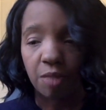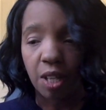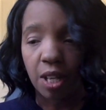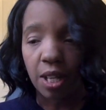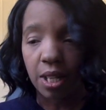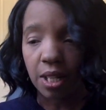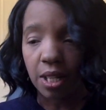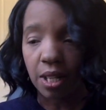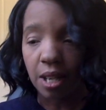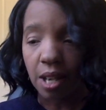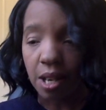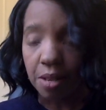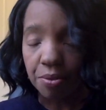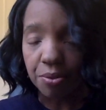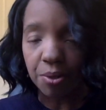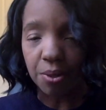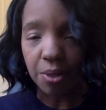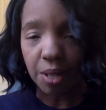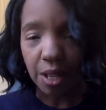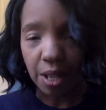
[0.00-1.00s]
And then
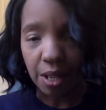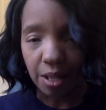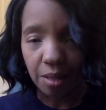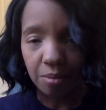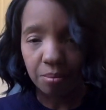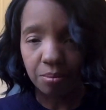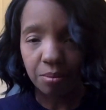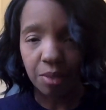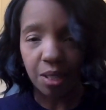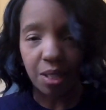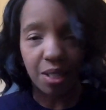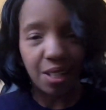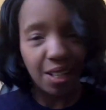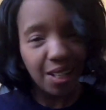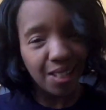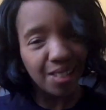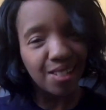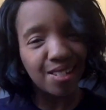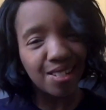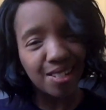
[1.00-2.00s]
after that, the
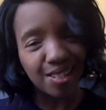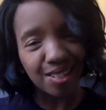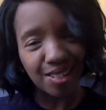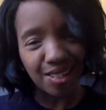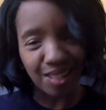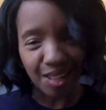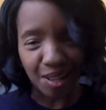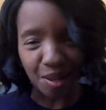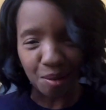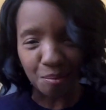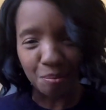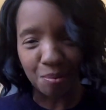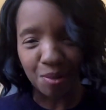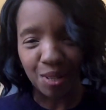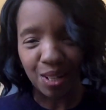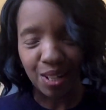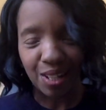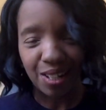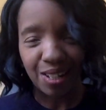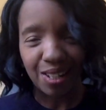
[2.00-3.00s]
next step
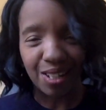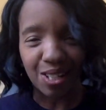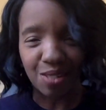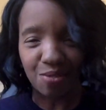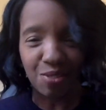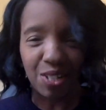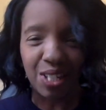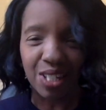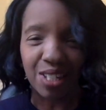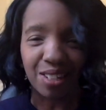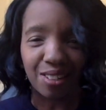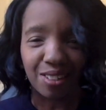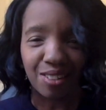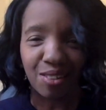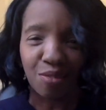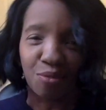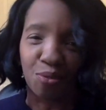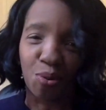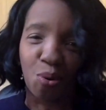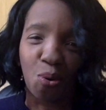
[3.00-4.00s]
is a visit,
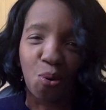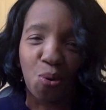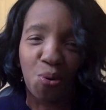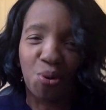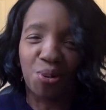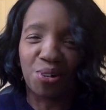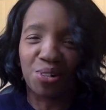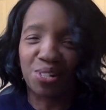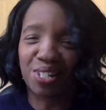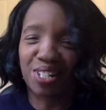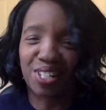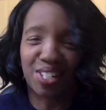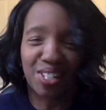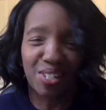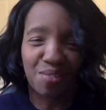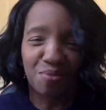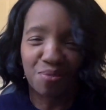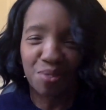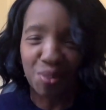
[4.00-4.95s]
of course.